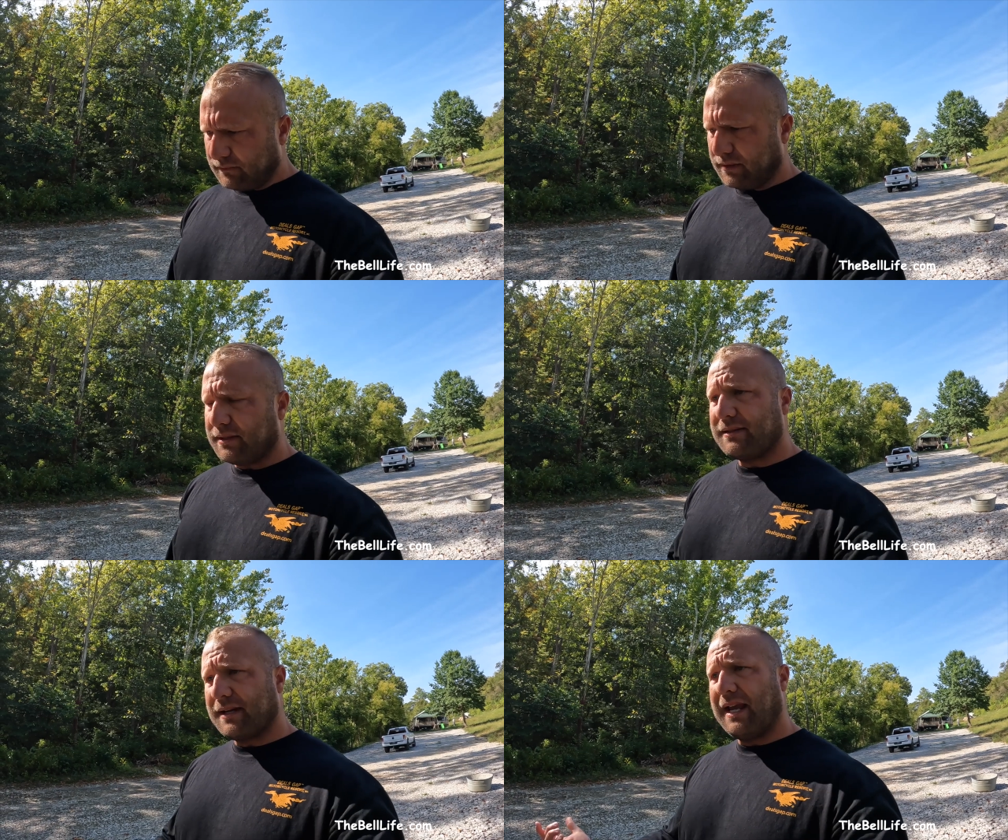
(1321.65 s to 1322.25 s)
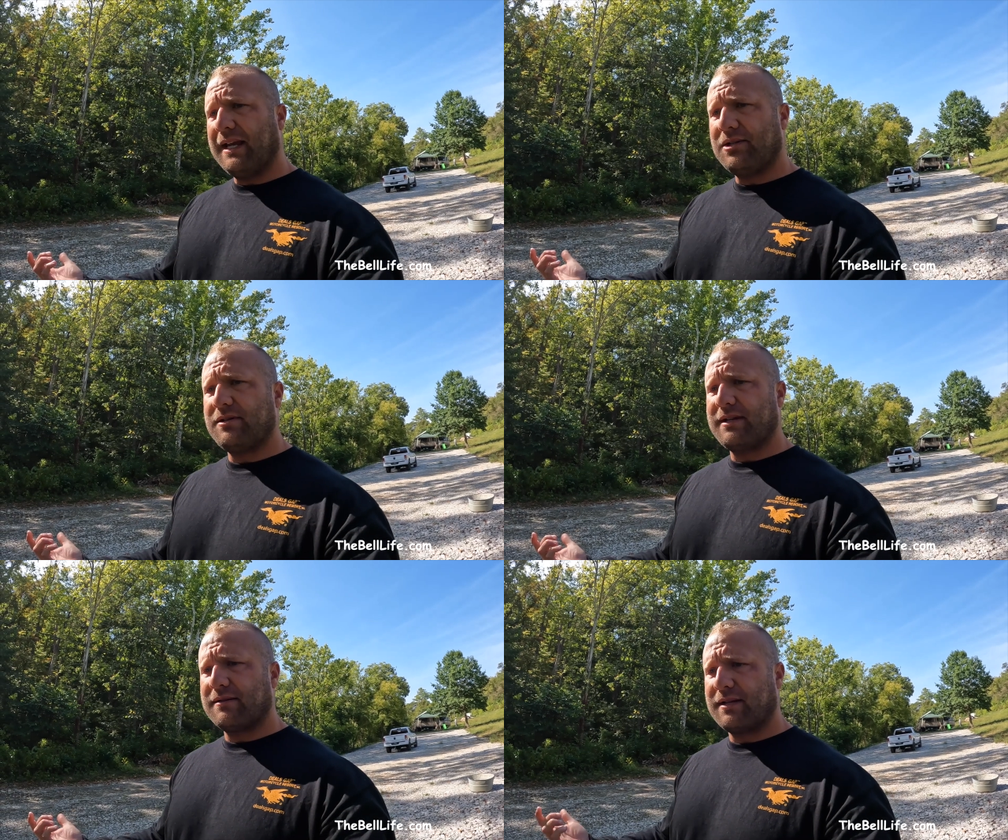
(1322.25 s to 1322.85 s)
to say, hey,
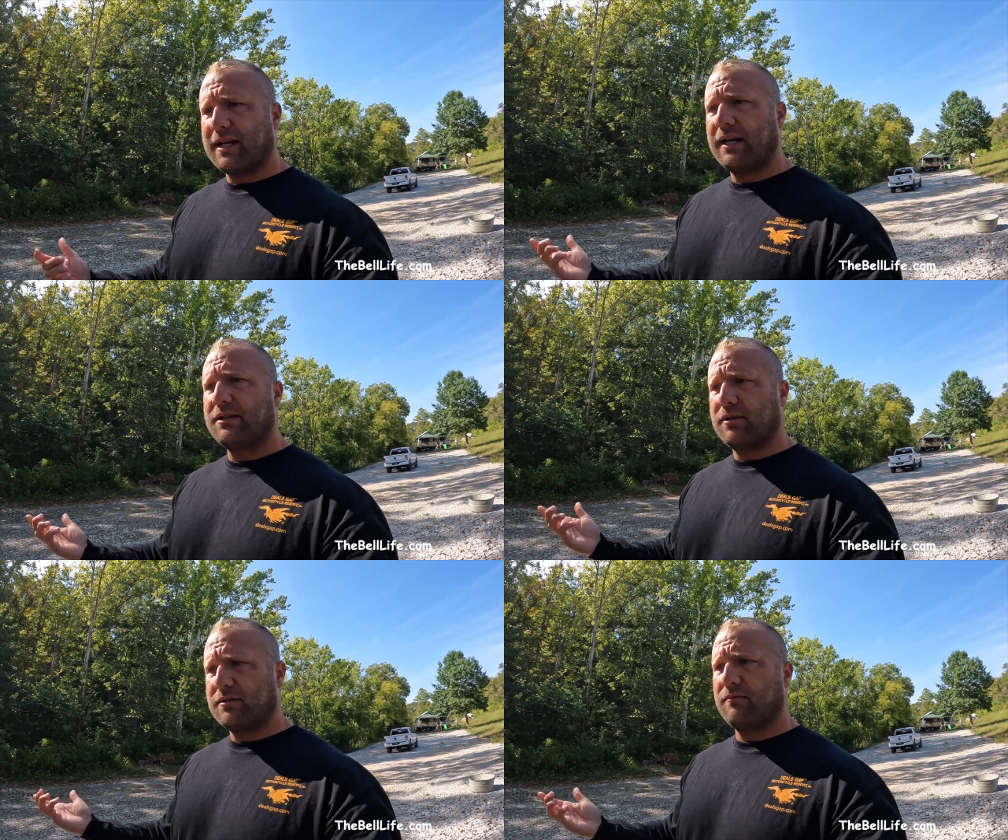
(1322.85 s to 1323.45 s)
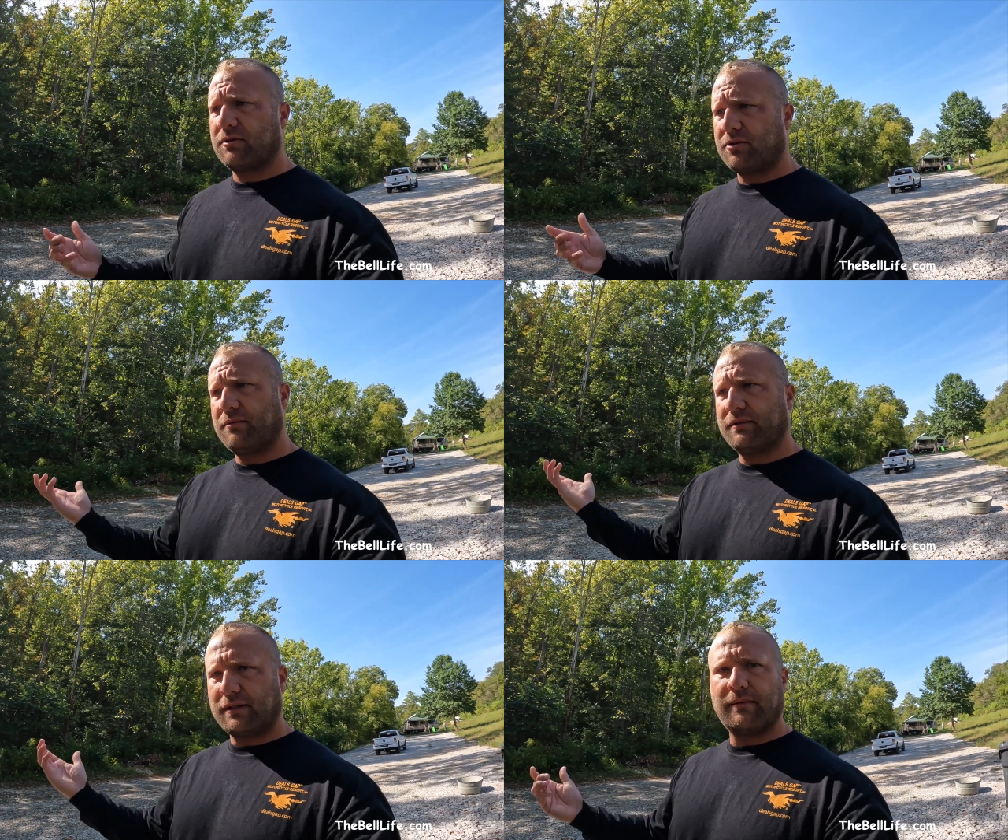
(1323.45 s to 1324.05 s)
she's outside. She
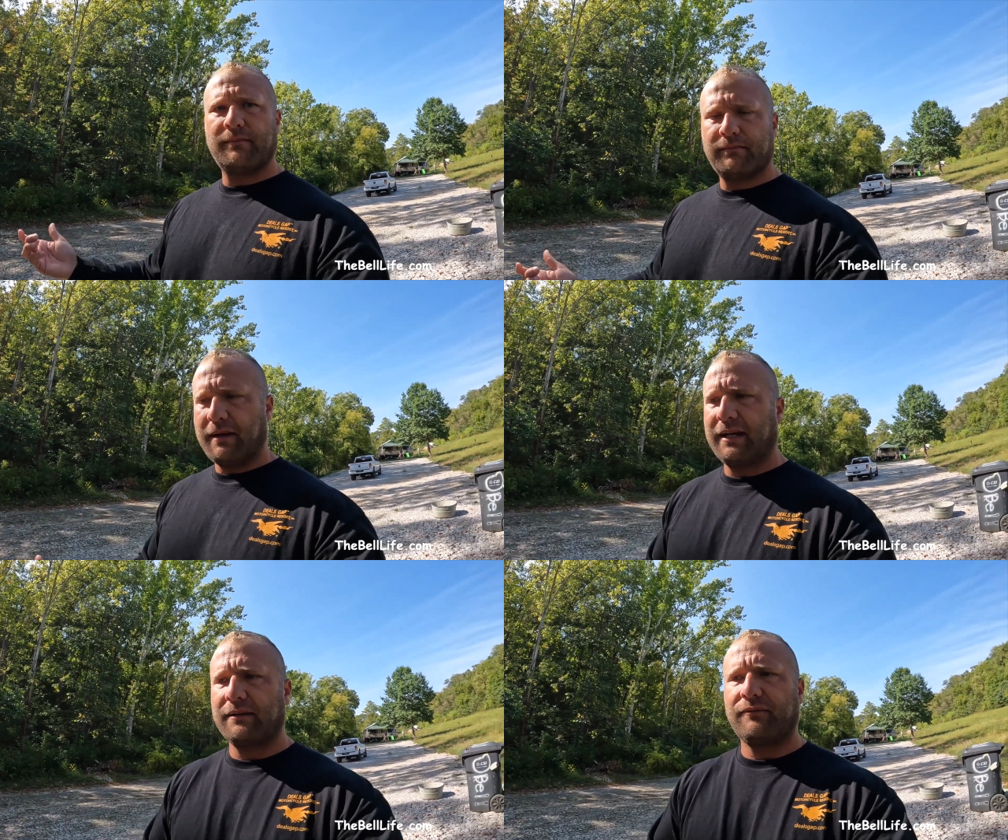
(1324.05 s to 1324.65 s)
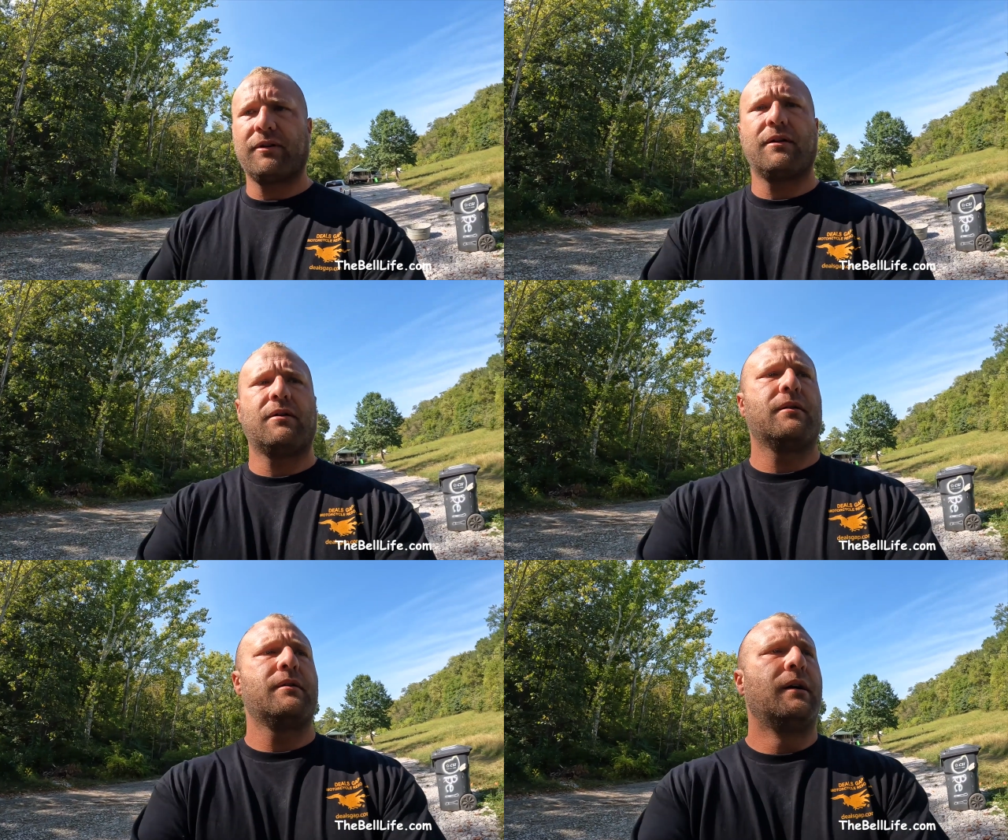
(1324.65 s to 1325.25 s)
wants to come back in the front
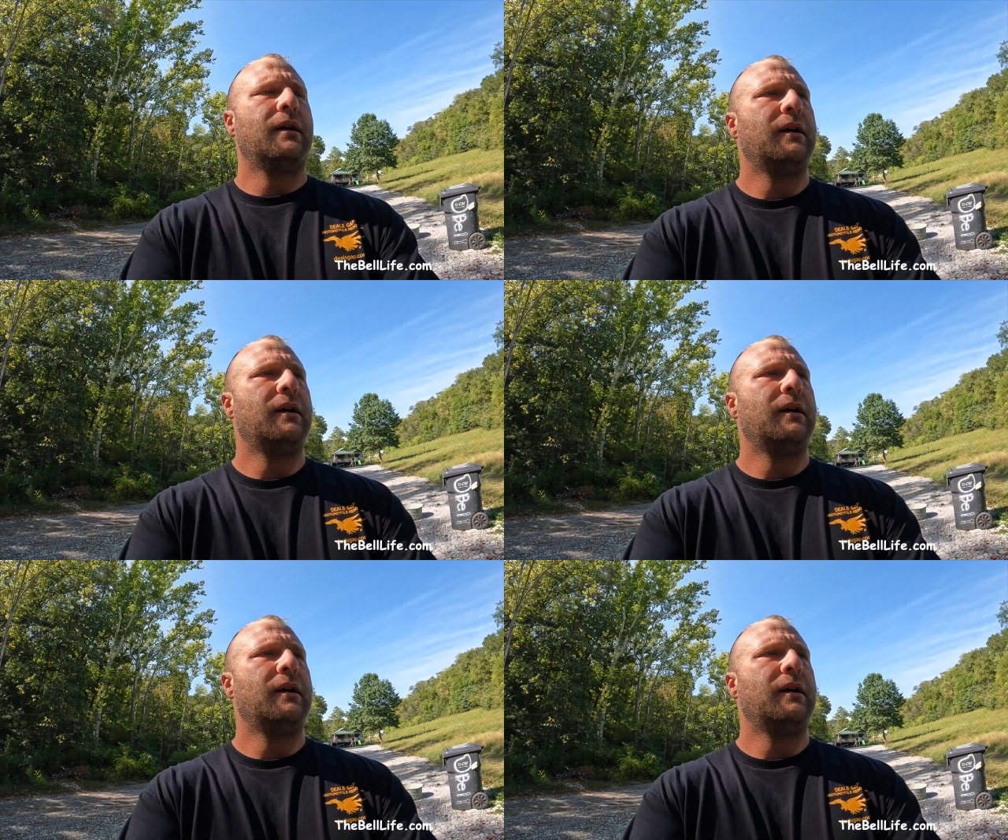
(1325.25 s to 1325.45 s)
yard.